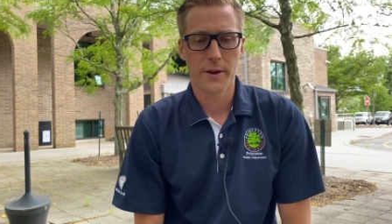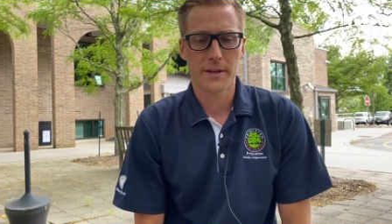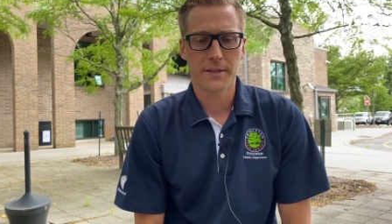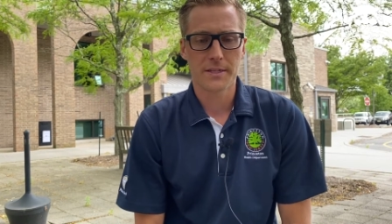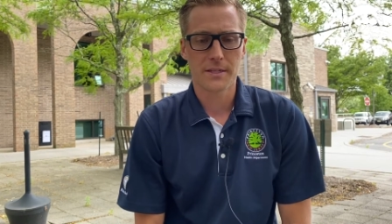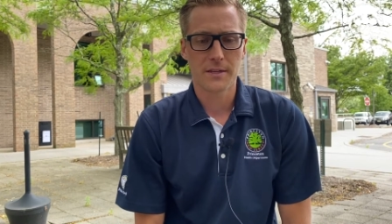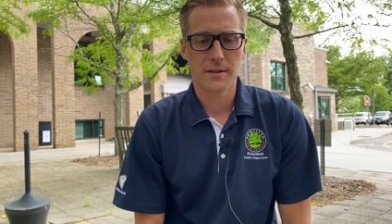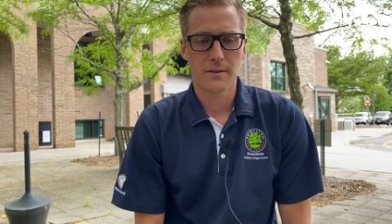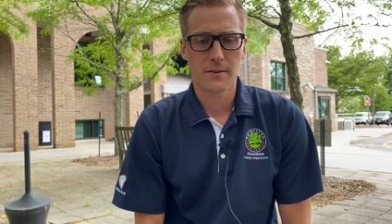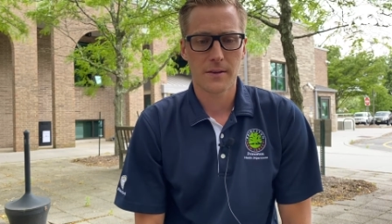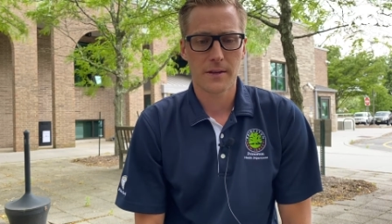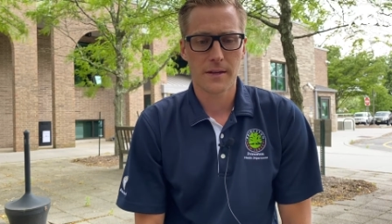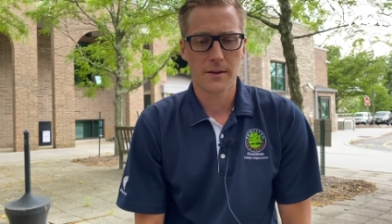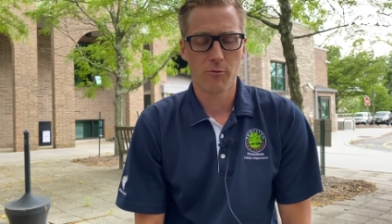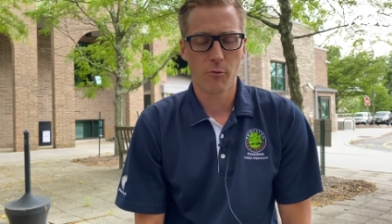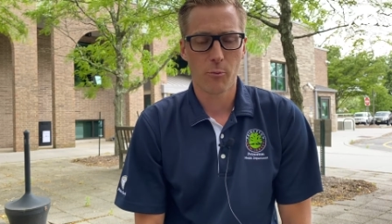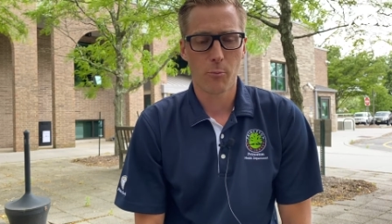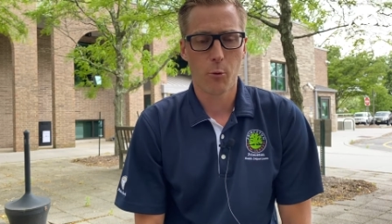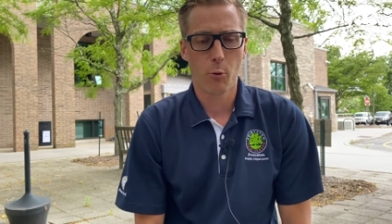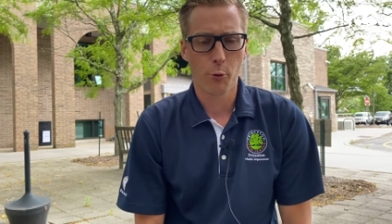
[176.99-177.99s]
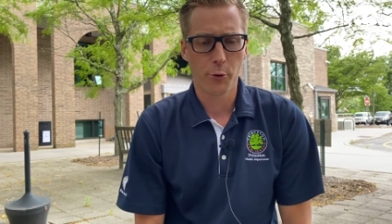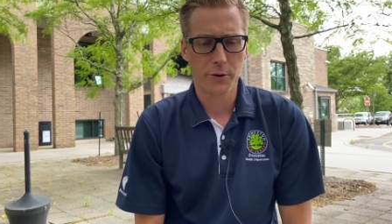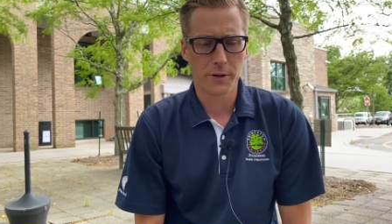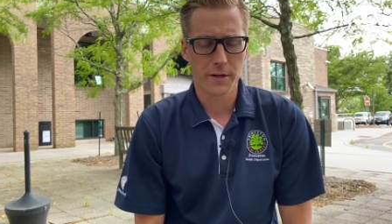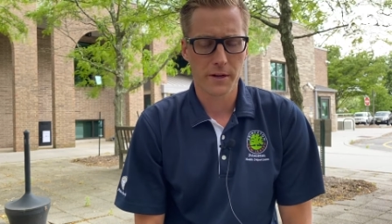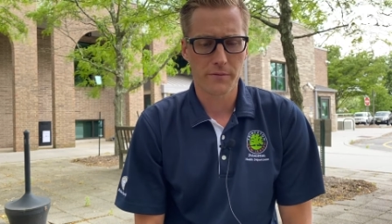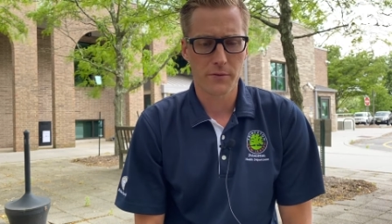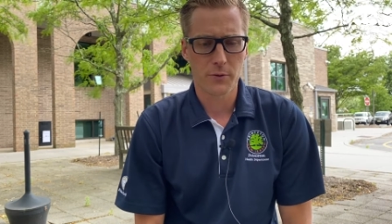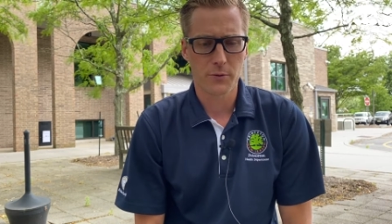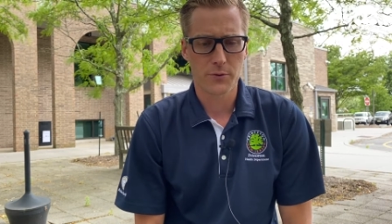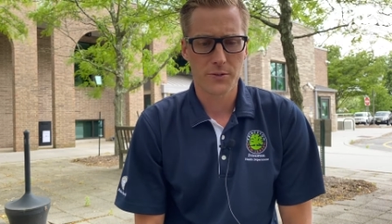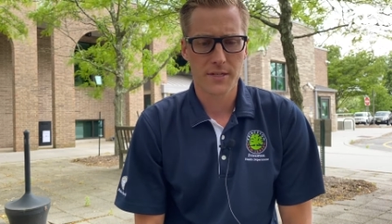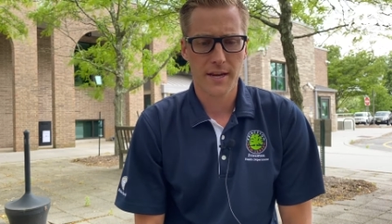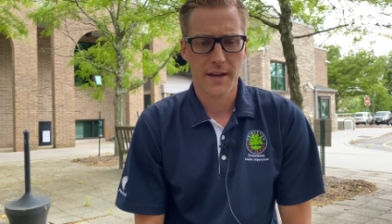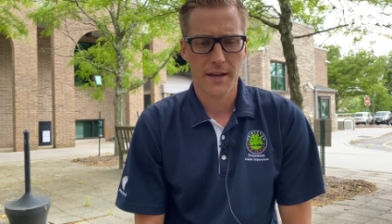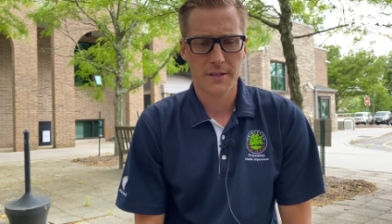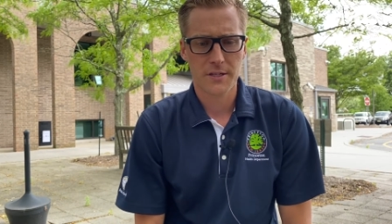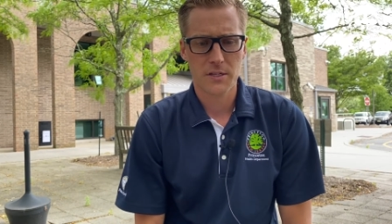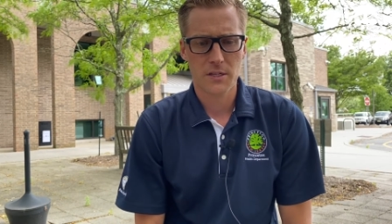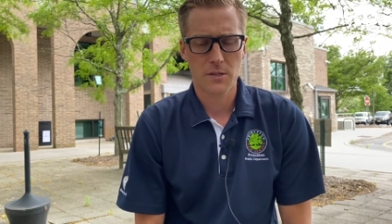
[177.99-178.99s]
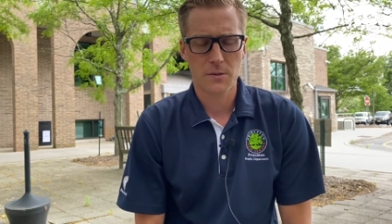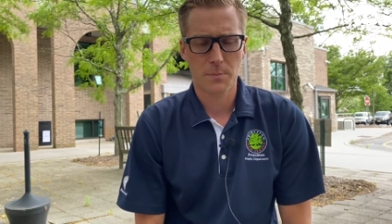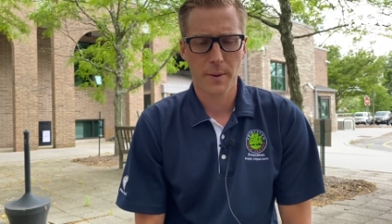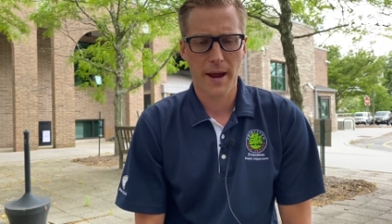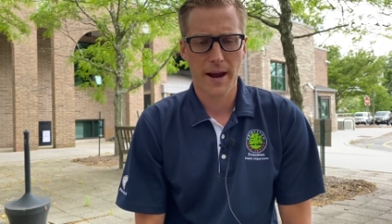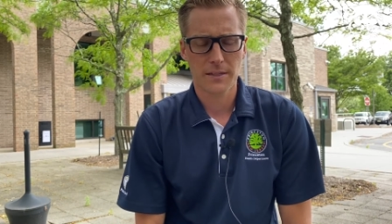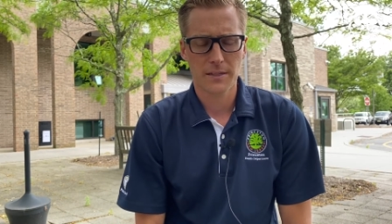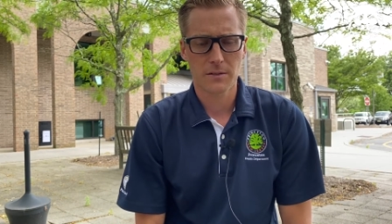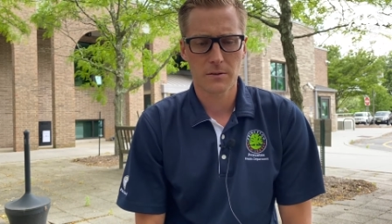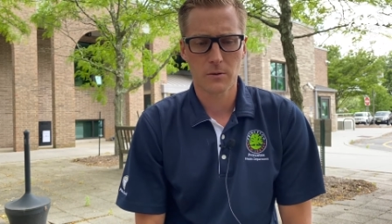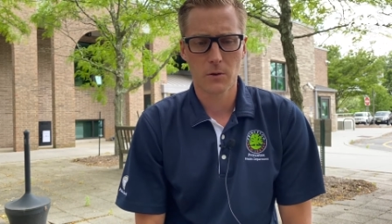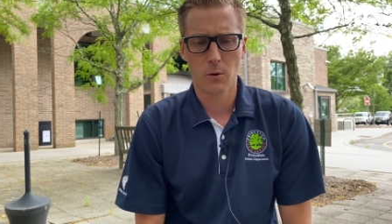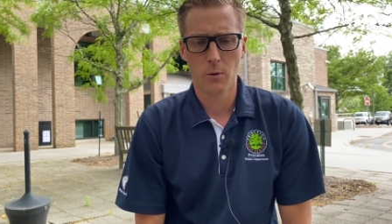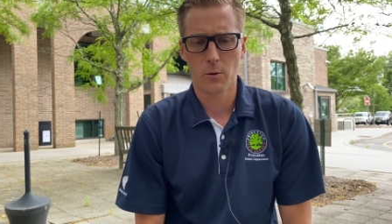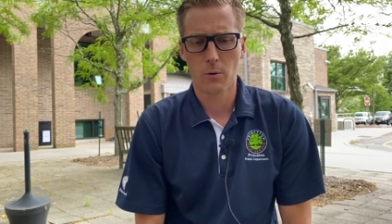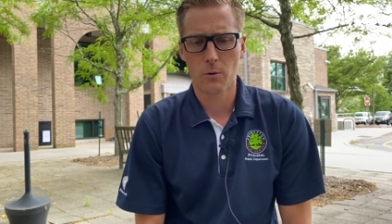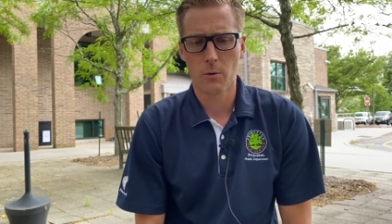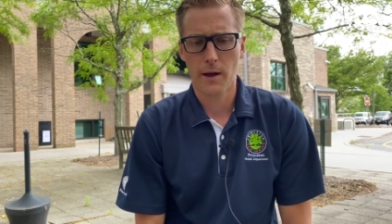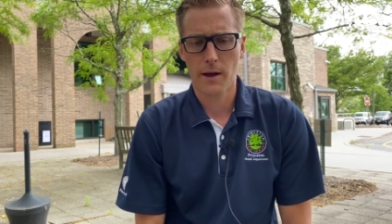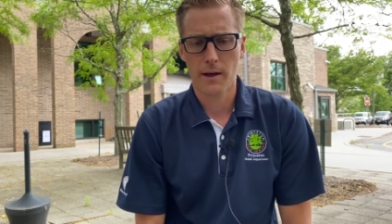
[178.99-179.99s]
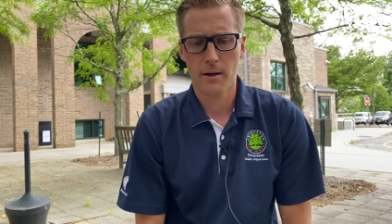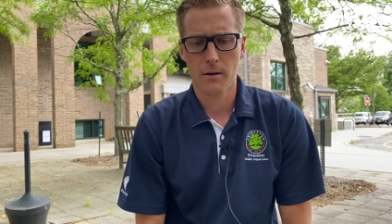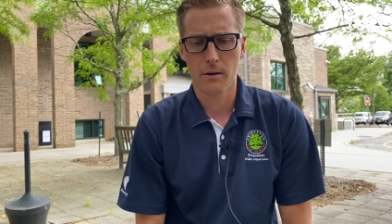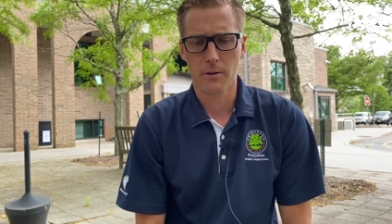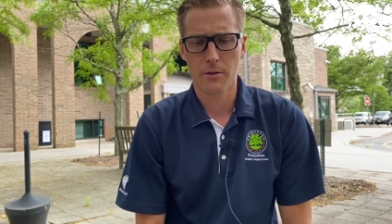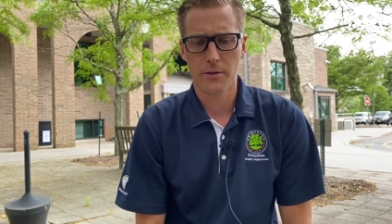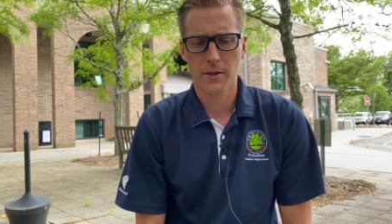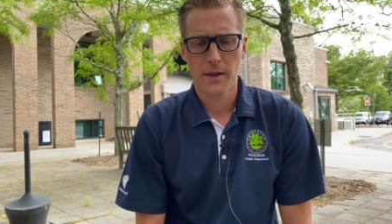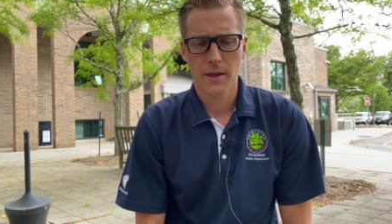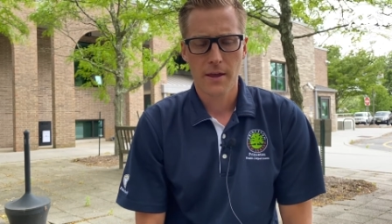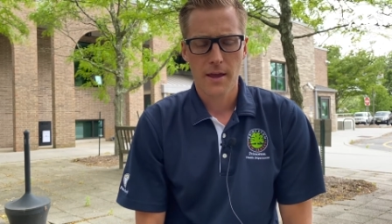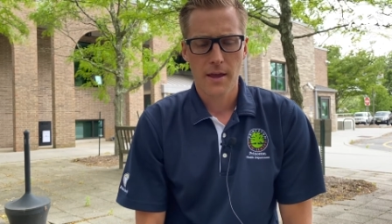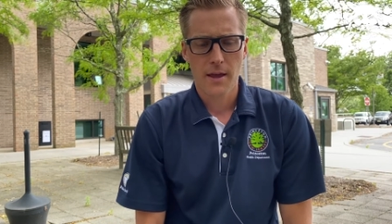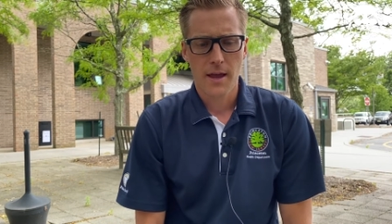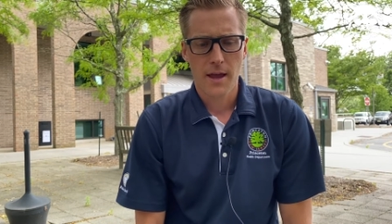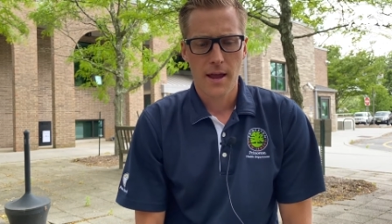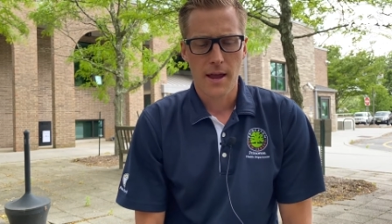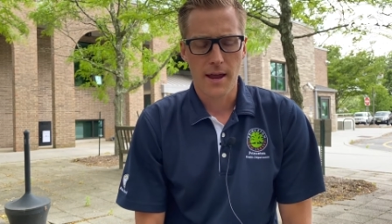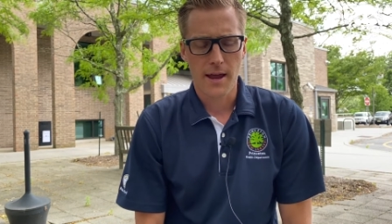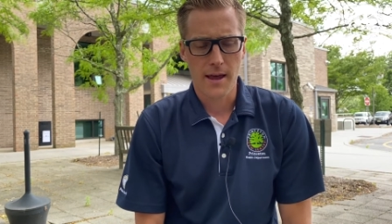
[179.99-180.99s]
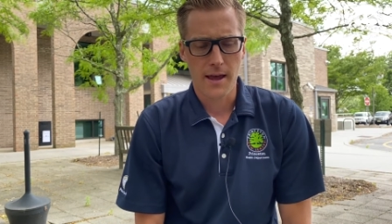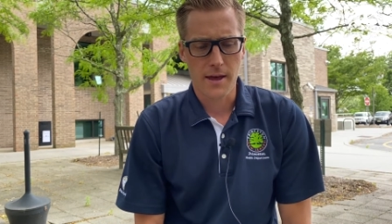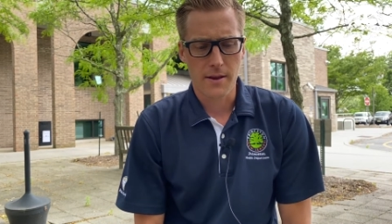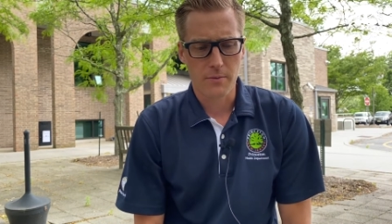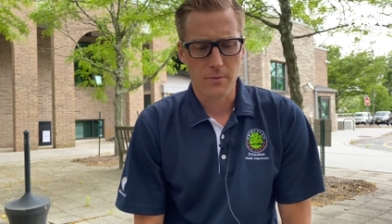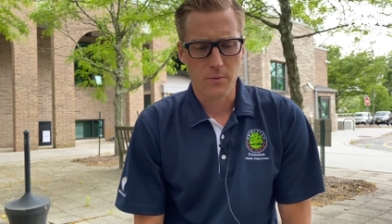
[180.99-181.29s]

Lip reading: it's in the reporting of those tests back to local health. And